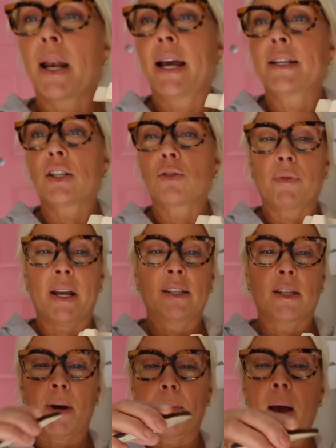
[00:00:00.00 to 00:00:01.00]
I just
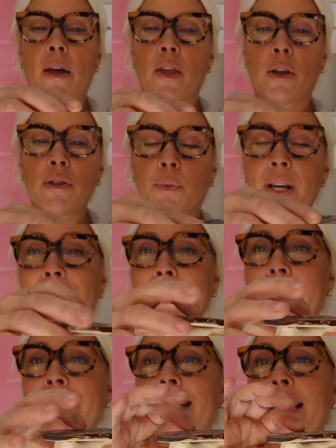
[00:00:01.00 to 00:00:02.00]
raised them up. And the reason
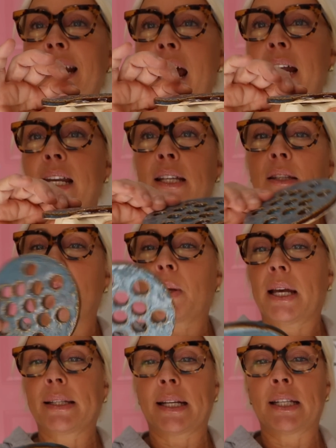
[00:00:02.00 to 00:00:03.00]
I did that is
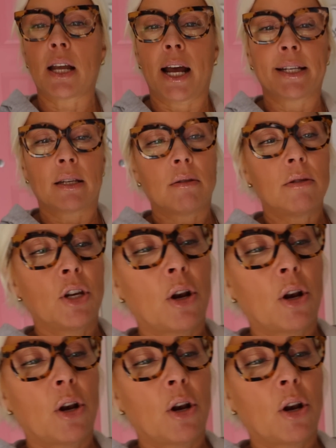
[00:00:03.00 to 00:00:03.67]
because I you